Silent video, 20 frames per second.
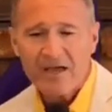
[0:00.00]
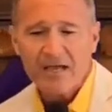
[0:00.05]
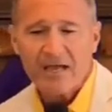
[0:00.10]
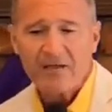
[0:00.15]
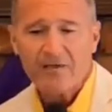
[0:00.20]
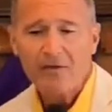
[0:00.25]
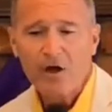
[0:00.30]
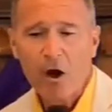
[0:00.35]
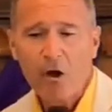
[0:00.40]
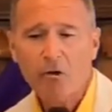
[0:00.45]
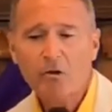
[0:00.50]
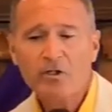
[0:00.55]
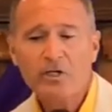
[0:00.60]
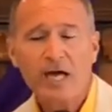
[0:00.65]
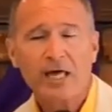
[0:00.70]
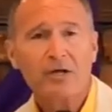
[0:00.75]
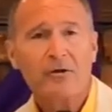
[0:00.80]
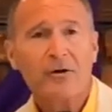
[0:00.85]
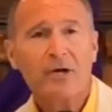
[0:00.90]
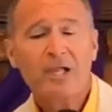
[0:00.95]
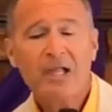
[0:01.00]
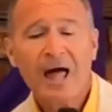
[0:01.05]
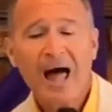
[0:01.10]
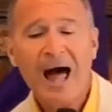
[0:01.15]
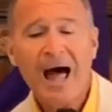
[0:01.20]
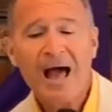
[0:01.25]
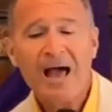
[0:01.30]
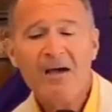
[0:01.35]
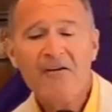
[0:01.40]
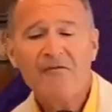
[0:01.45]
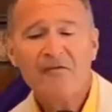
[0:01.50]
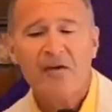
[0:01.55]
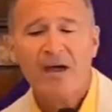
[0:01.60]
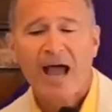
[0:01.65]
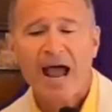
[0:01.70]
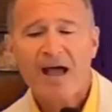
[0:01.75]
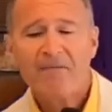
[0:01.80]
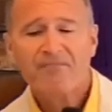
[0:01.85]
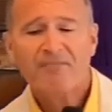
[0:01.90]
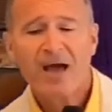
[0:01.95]
And those that are alive
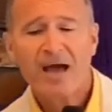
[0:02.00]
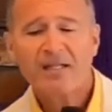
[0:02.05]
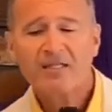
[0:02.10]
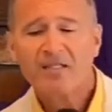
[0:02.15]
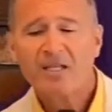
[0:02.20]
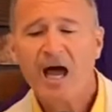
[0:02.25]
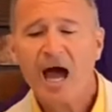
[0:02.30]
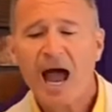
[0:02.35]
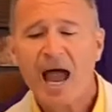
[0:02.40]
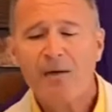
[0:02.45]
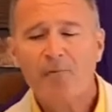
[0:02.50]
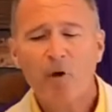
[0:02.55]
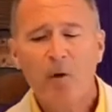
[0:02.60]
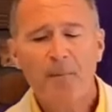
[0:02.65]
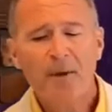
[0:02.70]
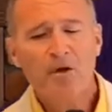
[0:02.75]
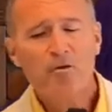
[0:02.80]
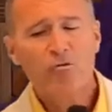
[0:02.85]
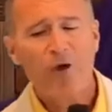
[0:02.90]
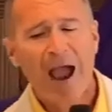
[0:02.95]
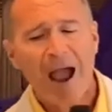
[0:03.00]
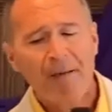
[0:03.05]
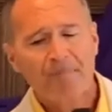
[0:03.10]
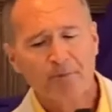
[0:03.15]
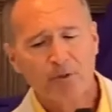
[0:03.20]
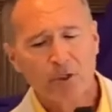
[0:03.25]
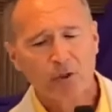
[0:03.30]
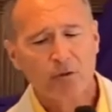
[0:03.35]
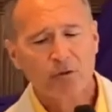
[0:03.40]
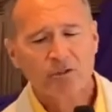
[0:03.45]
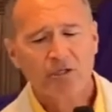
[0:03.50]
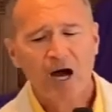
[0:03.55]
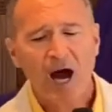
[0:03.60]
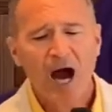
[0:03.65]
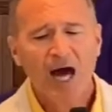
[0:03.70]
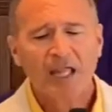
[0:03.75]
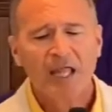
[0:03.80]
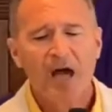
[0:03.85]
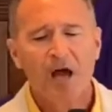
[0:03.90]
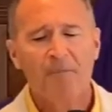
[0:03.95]
at that time will be raptured,
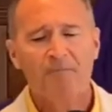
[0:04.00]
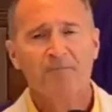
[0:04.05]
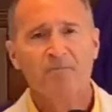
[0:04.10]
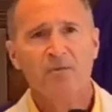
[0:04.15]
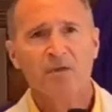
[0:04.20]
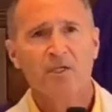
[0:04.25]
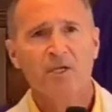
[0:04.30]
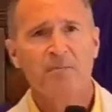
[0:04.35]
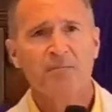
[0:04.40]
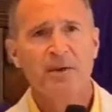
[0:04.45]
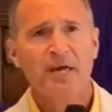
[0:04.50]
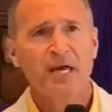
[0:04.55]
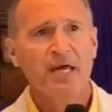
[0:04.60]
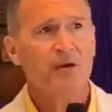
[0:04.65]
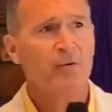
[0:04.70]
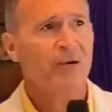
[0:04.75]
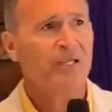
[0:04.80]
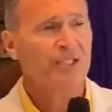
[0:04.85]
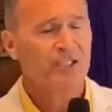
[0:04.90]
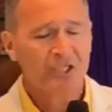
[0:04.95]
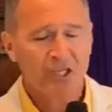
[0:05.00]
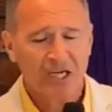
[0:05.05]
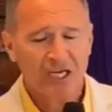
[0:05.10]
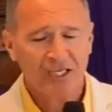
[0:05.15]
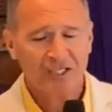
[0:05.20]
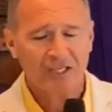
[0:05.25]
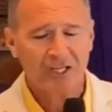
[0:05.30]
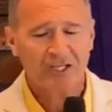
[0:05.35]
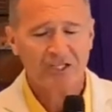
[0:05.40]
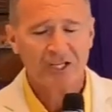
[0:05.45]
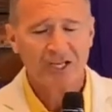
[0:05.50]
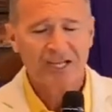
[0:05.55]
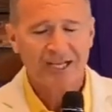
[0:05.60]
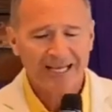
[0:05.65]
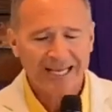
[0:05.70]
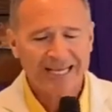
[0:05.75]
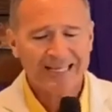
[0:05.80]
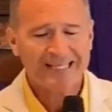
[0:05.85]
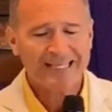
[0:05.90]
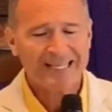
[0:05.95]
caught up to be with Jesus
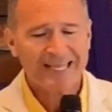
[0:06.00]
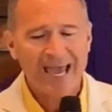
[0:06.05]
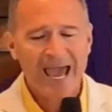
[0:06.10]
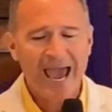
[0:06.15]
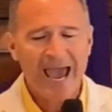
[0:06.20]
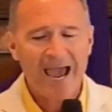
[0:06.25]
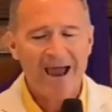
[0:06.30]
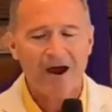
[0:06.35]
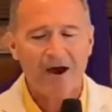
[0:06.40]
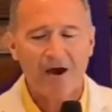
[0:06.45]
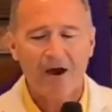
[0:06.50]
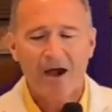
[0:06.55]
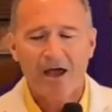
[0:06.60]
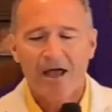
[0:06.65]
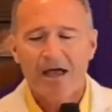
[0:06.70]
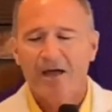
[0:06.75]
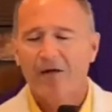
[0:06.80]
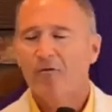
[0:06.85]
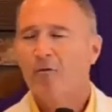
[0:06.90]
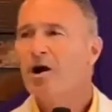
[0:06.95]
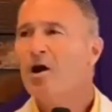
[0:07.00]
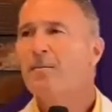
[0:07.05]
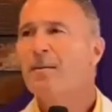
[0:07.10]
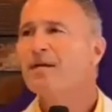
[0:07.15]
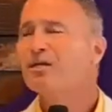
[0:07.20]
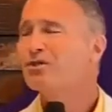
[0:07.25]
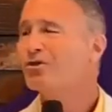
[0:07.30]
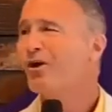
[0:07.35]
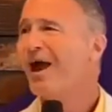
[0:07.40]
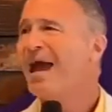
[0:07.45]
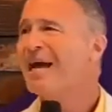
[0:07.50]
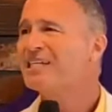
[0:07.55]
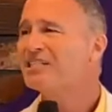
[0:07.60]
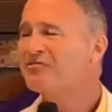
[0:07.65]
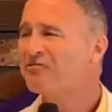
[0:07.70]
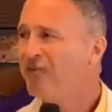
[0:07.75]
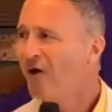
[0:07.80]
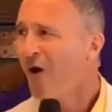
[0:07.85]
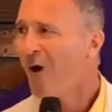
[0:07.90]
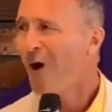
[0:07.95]
in the air. We'll be
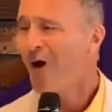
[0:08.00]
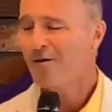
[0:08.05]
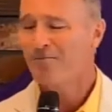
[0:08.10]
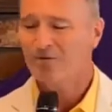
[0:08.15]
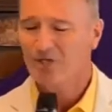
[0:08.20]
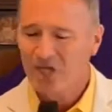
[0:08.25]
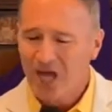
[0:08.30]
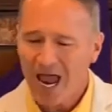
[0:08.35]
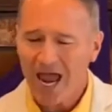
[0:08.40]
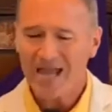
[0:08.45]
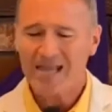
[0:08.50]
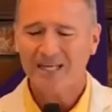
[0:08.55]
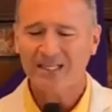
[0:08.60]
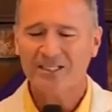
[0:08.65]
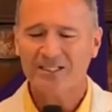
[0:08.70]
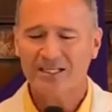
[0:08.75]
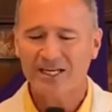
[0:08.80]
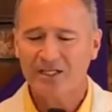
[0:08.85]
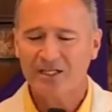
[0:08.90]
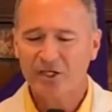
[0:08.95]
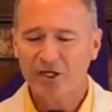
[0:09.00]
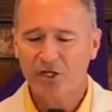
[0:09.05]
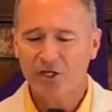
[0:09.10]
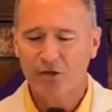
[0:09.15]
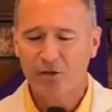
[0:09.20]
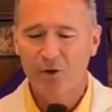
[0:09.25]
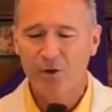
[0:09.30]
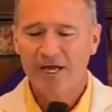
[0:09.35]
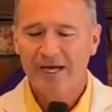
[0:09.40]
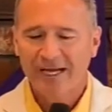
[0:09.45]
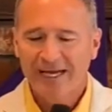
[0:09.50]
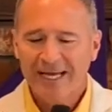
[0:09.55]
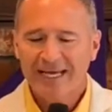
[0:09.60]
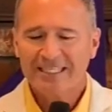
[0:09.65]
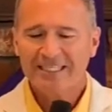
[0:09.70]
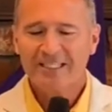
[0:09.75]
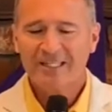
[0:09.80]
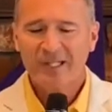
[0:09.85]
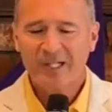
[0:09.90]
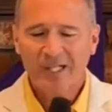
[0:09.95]
transformed, changed into
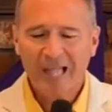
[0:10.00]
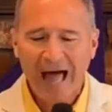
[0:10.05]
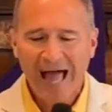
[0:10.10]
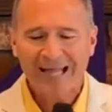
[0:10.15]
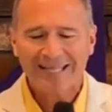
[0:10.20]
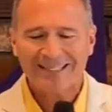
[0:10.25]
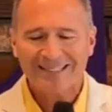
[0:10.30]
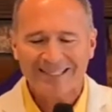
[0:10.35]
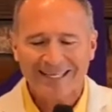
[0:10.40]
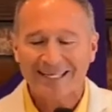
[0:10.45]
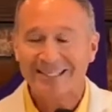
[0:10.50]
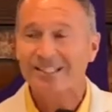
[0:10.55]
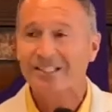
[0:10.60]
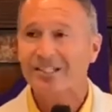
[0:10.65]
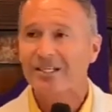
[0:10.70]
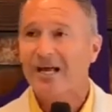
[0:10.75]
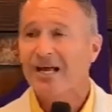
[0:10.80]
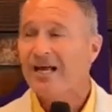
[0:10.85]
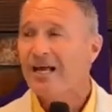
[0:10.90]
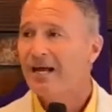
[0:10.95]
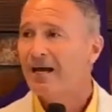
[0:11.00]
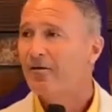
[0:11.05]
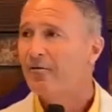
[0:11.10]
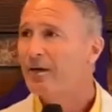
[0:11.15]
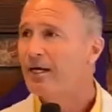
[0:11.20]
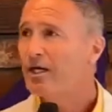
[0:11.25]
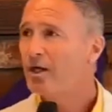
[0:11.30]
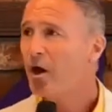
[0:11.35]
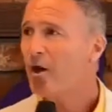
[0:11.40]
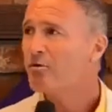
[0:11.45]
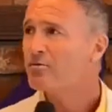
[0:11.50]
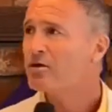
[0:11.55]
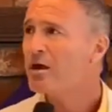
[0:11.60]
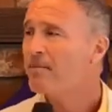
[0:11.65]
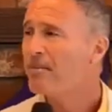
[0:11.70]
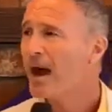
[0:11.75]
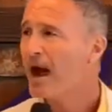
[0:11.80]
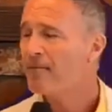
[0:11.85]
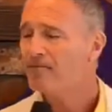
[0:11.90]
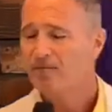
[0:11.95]
his likeness. And we learned
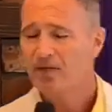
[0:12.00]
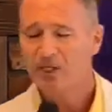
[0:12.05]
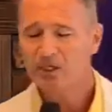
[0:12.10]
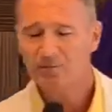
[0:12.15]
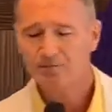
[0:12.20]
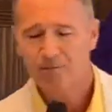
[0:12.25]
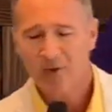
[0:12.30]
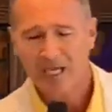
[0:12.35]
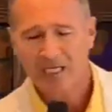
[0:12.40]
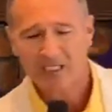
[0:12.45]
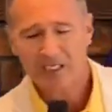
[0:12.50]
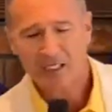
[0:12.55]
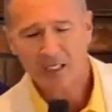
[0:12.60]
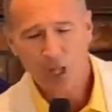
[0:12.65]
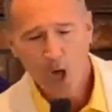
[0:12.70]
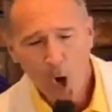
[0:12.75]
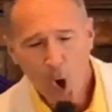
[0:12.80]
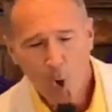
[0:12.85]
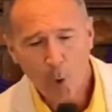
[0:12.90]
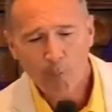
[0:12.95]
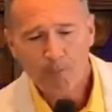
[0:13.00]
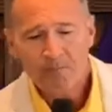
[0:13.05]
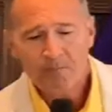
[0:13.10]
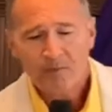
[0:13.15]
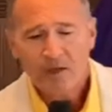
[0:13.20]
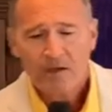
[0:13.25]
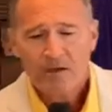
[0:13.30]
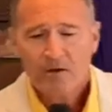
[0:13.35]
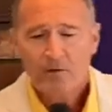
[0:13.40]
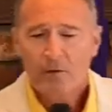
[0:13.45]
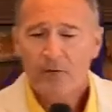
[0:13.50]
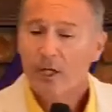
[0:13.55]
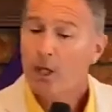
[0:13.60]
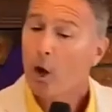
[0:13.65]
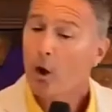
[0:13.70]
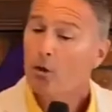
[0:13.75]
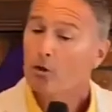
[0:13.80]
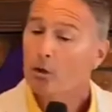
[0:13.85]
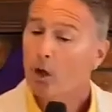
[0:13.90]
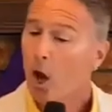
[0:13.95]
about this blessed hope. We
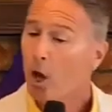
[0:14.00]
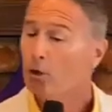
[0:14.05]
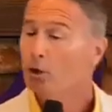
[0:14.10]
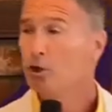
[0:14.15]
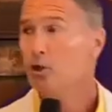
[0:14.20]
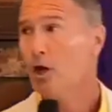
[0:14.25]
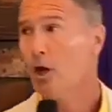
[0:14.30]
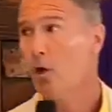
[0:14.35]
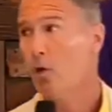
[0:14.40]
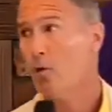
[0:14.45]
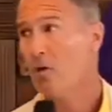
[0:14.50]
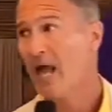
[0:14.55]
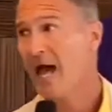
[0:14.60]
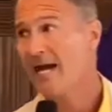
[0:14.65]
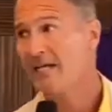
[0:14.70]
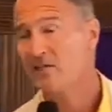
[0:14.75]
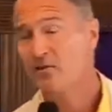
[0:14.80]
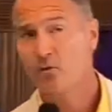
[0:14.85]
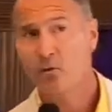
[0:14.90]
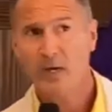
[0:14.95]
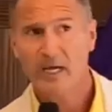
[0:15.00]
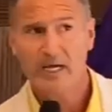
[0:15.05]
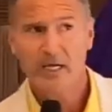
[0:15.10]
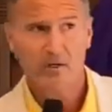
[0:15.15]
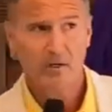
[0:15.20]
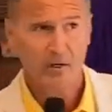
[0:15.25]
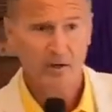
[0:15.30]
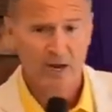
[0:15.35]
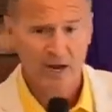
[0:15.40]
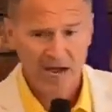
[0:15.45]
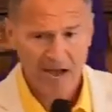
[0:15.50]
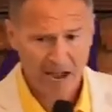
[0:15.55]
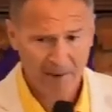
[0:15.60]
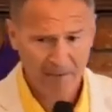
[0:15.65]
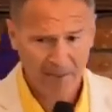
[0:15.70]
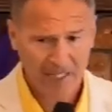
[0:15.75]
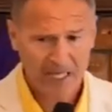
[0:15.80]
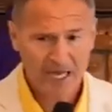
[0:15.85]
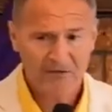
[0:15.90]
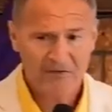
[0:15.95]
learned also last week, or I
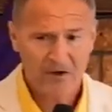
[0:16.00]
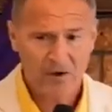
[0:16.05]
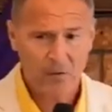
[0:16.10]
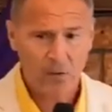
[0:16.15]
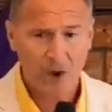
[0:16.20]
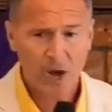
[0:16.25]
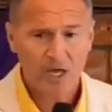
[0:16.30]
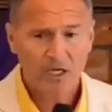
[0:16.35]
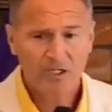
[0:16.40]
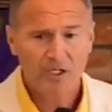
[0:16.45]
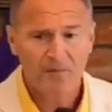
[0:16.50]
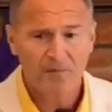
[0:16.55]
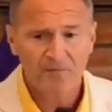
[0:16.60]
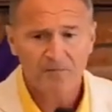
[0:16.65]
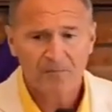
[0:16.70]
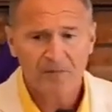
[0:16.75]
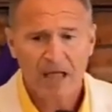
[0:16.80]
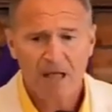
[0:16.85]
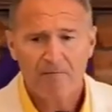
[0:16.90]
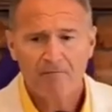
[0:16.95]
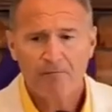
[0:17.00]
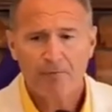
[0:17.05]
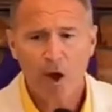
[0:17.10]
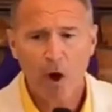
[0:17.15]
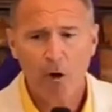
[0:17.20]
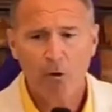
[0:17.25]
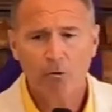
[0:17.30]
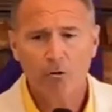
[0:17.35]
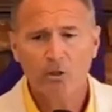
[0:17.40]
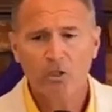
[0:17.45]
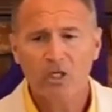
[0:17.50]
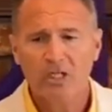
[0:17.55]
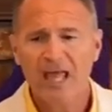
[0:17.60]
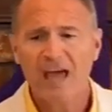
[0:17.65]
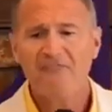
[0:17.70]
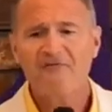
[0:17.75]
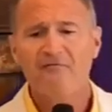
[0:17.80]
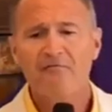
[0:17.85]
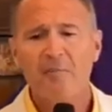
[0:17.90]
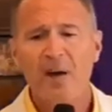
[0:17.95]
believe it was, that those
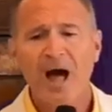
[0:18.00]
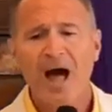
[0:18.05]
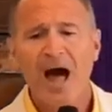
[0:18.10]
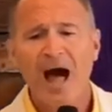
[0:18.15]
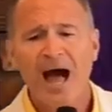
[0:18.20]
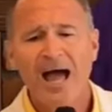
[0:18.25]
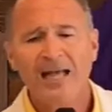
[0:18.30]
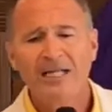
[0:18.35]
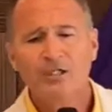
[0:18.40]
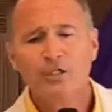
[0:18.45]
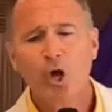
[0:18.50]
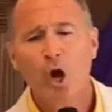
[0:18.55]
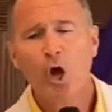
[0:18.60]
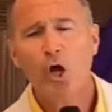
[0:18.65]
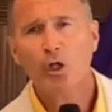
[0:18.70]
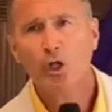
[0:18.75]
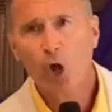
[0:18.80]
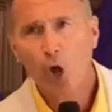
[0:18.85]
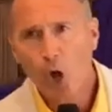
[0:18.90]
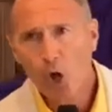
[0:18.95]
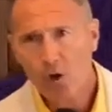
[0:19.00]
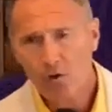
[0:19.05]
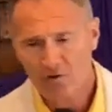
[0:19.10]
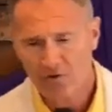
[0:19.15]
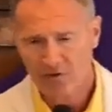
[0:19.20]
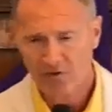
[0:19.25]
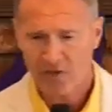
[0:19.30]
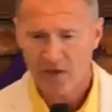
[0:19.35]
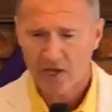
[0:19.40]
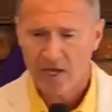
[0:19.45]
left behind on earth